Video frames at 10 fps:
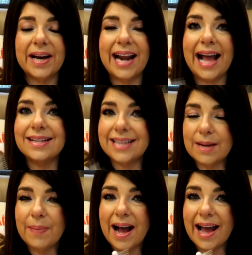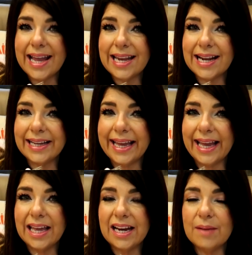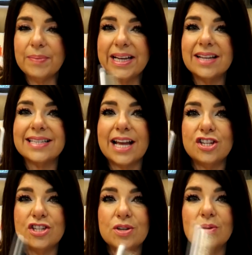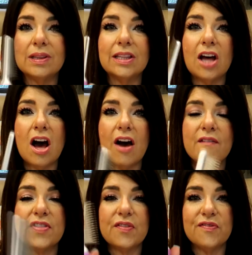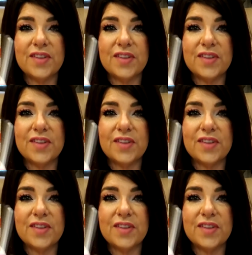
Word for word: but I did buy it again because I do love the